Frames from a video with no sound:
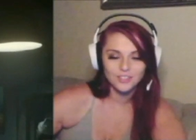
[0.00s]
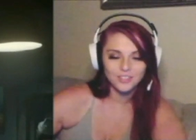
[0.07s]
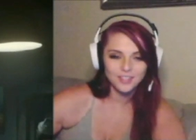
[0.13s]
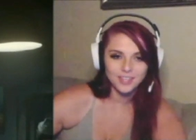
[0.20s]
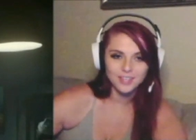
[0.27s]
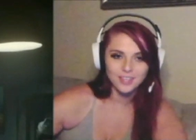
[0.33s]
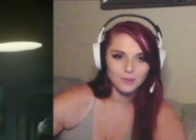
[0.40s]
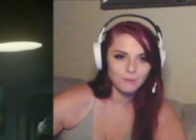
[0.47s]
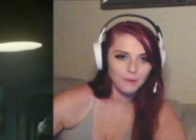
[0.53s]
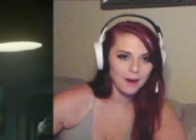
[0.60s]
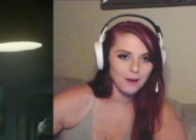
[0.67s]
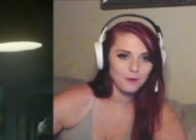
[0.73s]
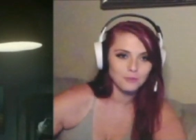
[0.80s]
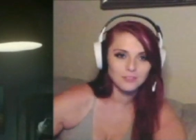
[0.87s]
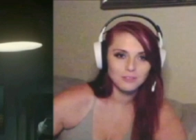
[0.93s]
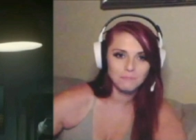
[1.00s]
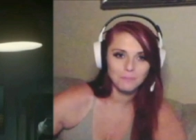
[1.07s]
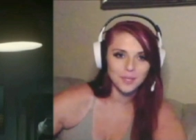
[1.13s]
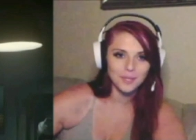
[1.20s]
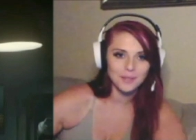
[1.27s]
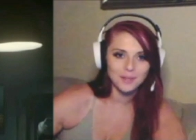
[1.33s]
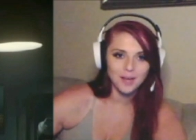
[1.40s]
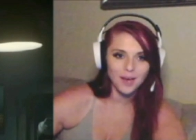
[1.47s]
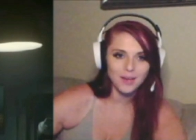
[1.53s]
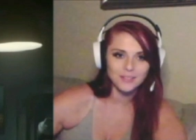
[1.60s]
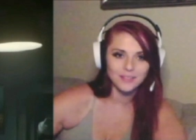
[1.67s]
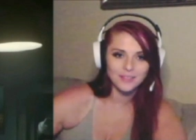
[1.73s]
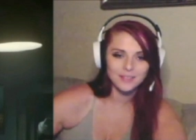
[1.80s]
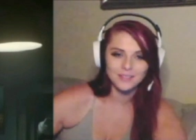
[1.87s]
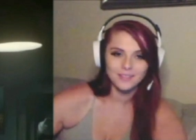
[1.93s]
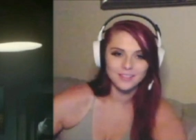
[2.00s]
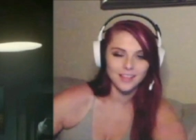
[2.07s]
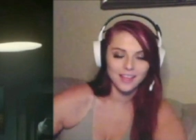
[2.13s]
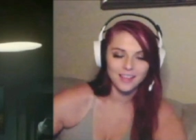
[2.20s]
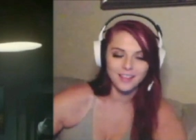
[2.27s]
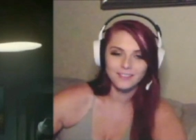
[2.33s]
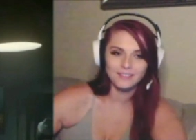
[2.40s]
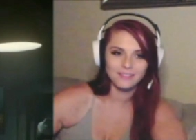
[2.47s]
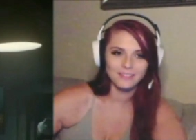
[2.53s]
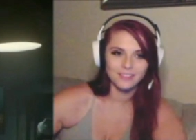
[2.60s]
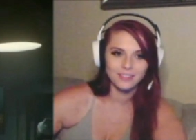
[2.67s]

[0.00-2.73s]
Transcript: Just like the round pink guys that